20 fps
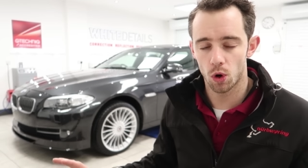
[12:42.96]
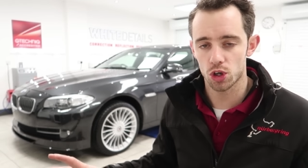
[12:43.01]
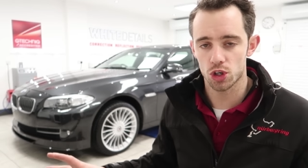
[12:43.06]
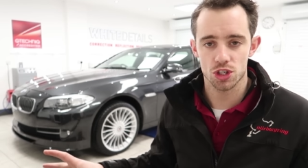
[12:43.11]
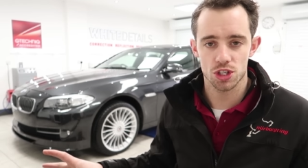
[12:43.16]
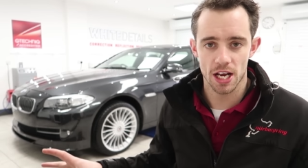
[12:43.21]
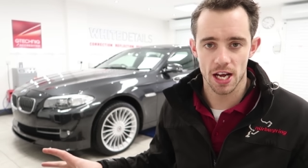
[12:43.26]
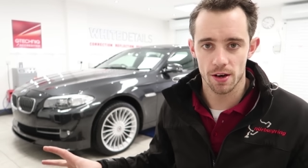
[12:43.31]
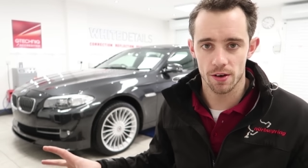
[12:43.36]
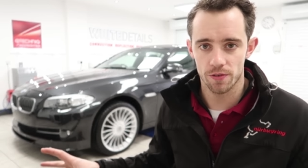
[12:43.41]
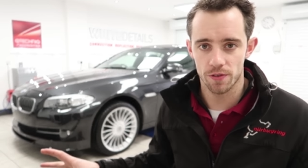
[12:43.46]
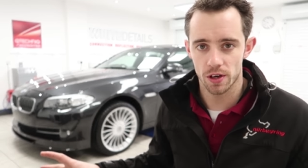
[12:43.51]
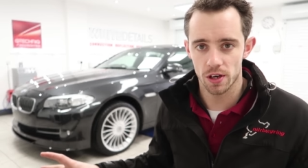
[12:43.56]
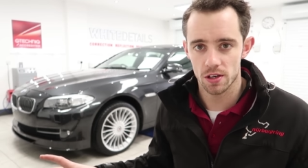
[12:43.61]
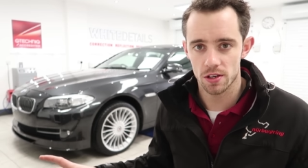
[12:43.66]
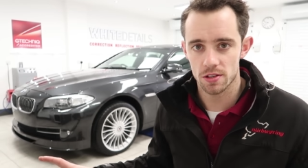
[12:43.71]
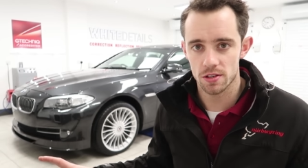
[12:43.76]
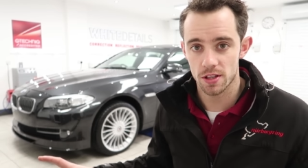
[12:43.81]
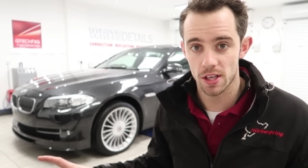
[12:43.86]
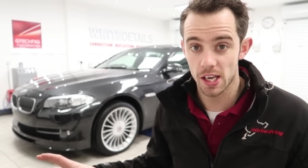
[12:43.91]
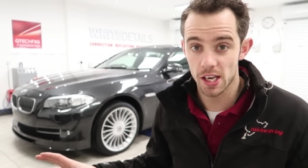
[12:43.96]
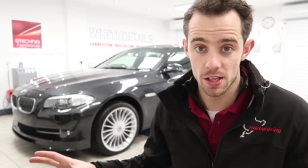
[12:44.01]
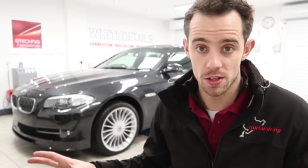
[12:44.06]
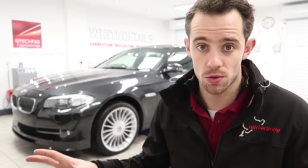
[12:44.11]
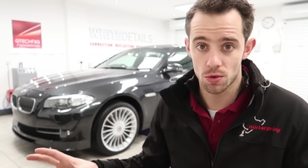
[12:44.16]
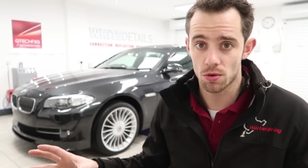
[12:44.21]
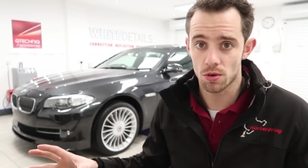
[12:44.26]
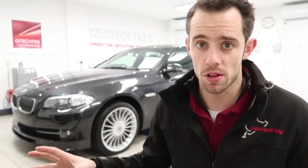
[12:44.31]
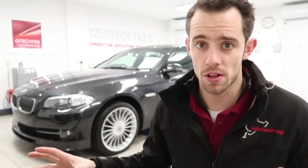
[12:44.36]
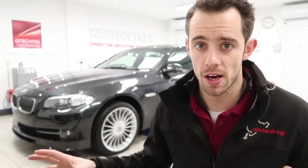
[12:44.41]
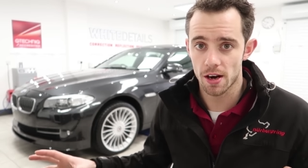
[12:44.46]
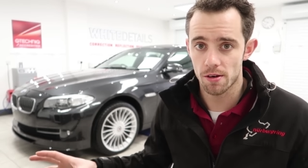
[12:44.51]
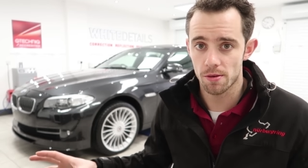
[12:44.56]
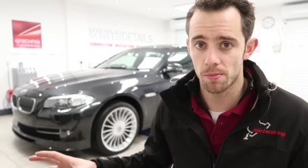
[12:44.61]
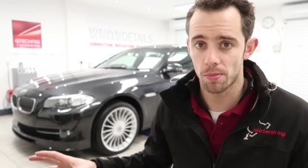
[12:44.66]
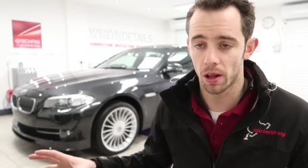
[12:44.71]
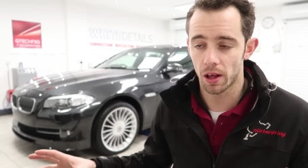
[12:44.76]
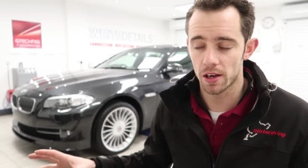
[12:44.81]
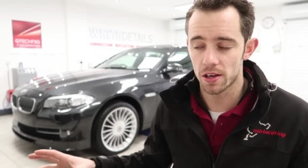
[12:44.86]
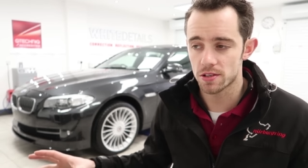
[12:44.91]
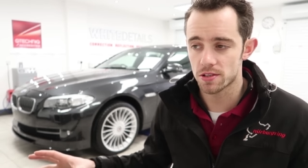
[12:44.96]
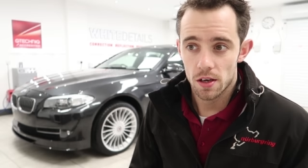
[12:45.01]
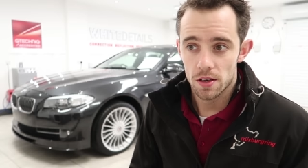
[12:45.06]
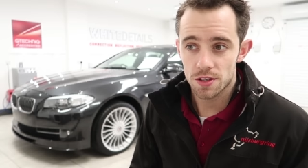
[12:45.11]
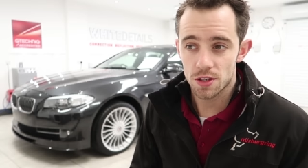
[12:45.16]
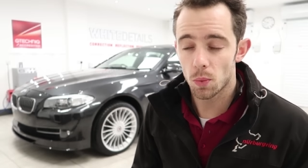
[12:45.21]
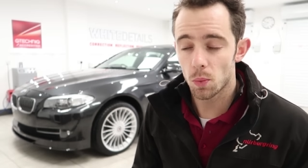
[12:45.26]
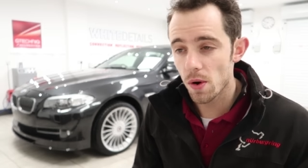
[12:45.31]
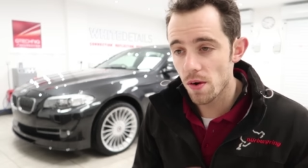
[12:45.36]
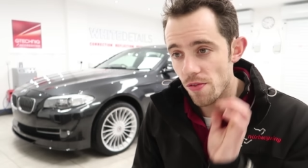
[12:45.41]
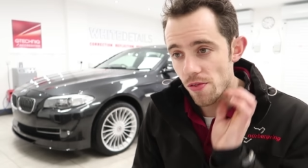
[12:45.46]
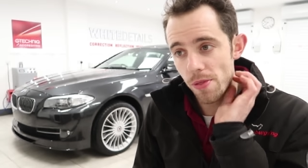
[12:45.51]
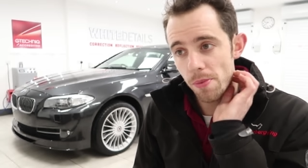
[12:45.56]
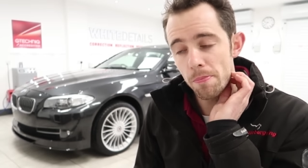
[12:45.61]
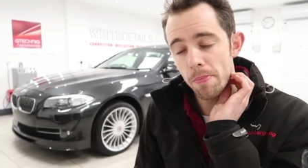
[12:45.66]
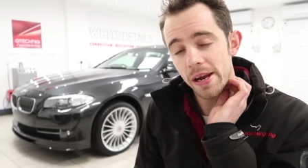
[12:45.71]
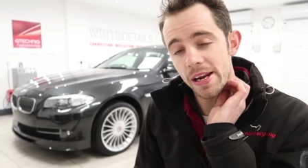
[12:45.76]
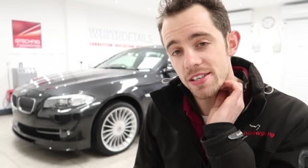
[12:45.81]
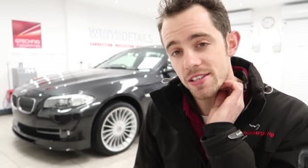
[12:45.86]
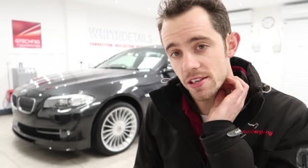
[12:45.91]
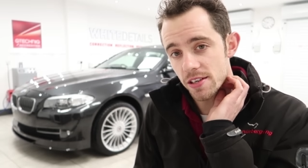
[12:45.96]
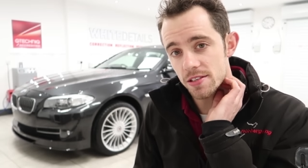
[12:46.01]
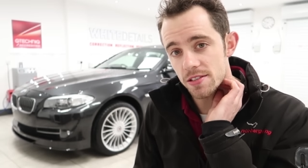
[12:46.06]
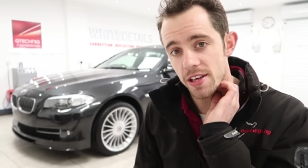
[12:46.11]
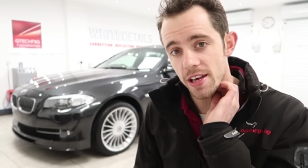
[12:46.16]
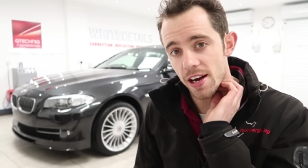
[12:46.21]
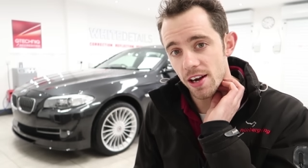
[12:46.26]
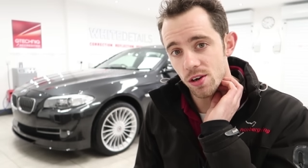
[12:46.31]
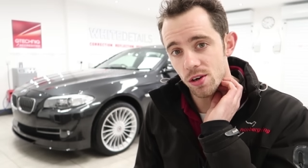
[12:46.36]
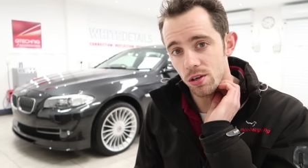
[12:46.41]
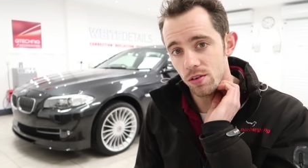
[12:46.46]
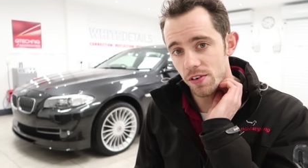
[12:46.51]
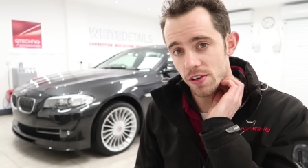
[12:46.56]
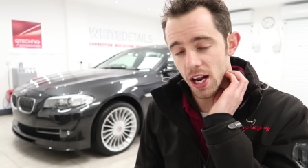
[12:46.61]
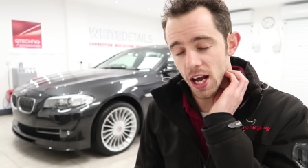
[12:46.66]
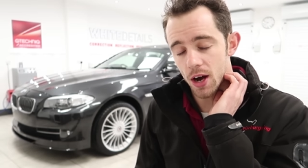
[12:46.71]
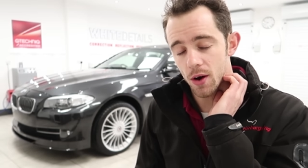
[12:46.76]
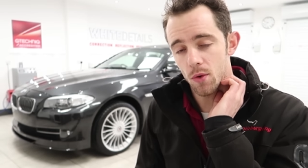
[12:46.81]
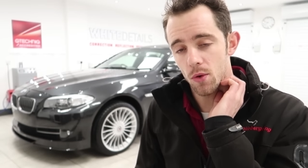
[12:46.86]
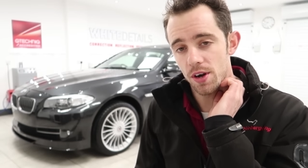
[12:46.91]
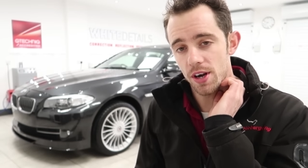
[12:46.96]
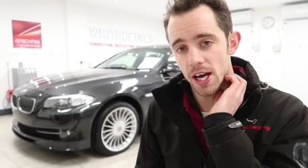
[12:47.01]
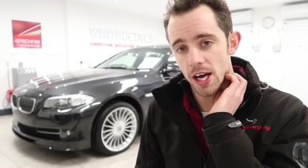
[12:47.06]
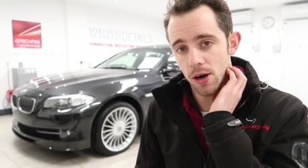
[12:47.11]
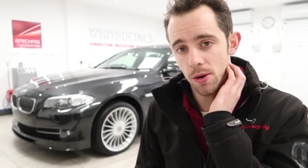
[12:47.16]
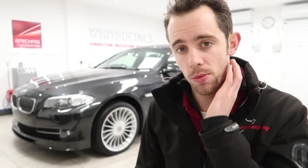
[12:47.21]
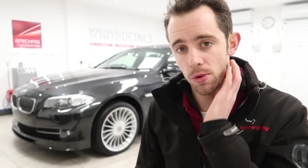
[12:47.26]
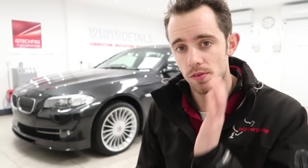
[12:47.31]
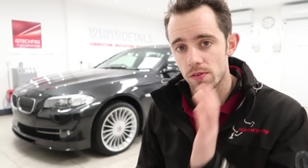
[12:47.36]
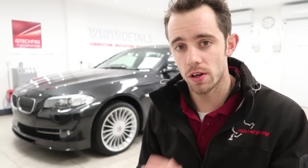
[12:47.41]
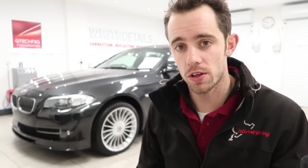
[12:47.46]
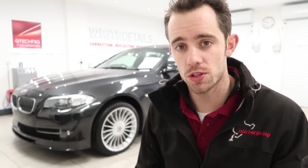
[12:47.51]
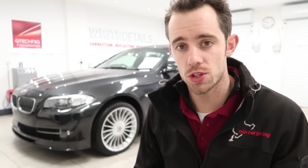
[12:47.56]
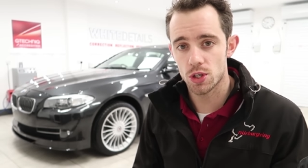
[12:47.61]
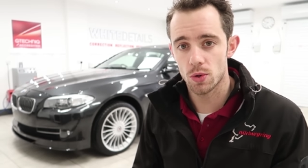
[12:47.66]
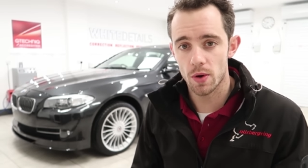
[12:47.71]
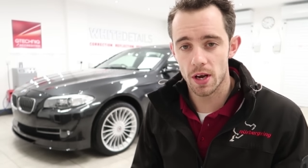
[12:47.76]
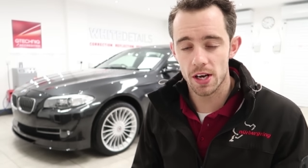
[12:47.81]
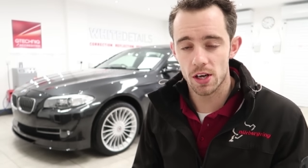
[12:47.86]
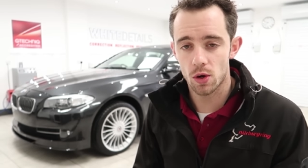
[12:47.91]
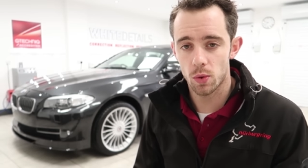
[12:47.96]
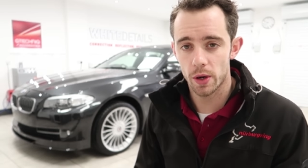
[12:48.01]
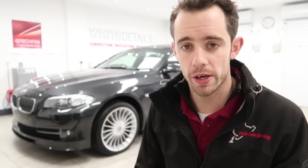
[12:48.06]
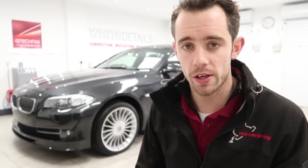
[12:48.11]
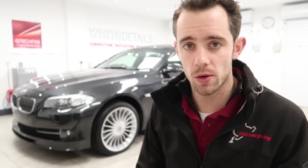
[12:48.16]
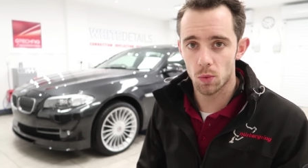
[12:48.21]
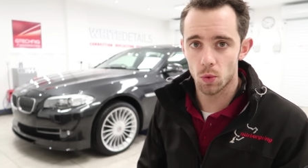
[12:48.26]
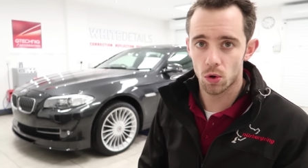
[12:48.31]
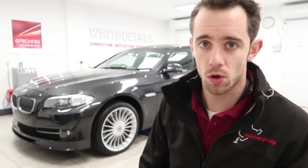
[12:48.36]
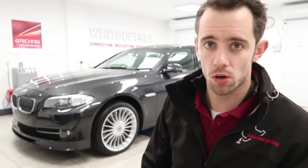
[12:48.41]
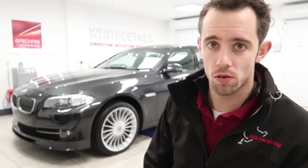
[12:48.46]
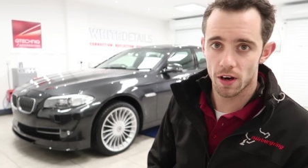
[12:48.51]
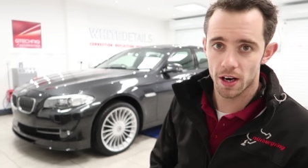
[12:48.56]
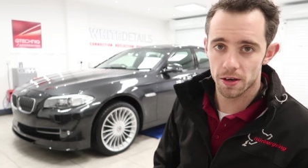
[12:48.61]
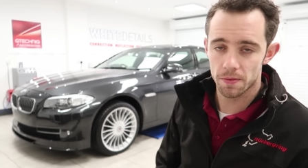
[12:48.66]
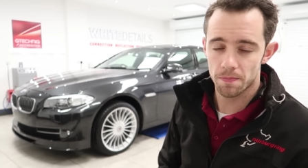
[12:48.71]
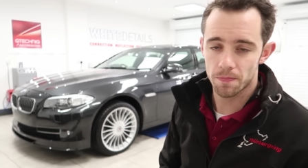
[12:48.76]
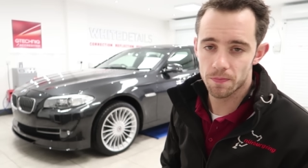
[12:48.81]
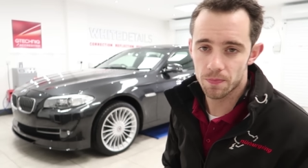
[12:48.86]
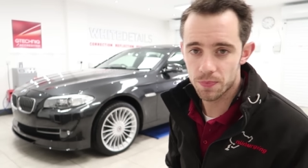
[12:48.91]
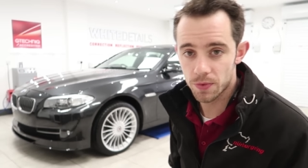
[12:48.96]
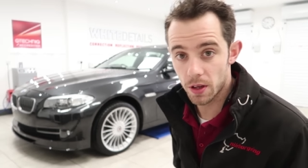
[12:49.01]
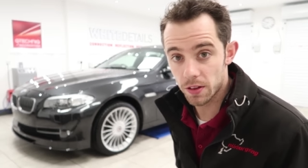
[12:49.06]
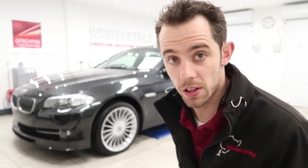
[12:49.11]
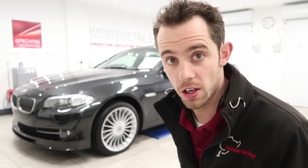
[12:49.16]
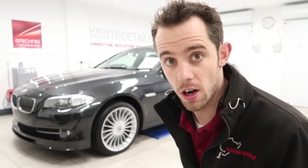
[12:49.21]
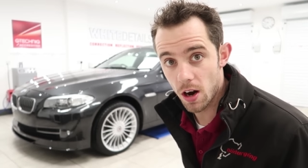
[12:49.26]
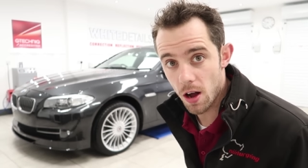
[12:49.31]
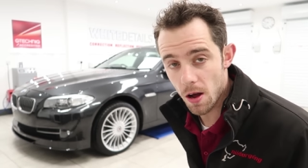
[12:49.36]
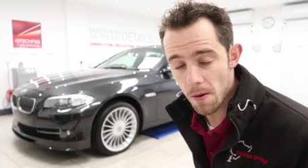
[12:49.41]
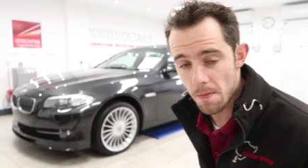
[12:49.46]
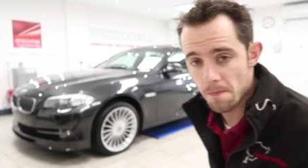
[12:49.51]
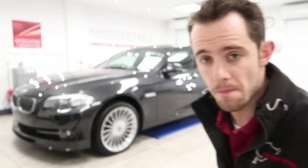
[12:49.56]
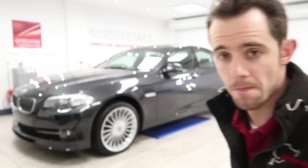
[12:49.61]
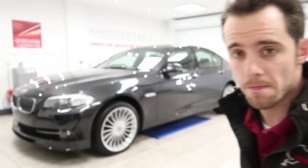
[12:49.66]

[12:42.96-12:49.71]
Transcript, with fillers: washed out finish that is already there in place. So with basics there covered, I will now move on to a quick walk around on the car.